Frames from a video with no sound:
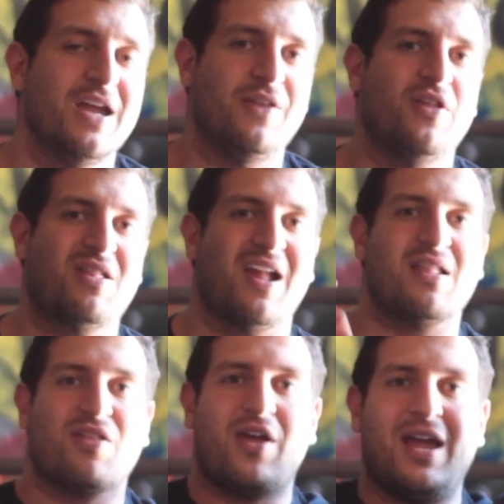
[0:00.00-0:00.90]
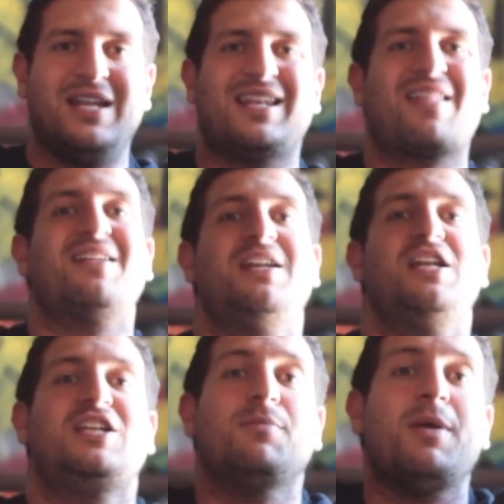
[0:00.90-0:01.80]
in the sense that it doesn't
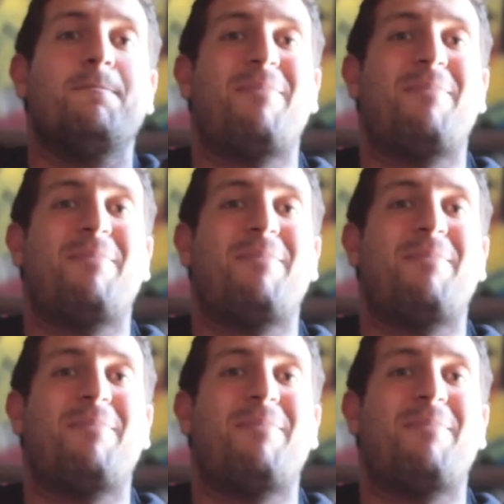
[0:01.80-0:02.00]
need to be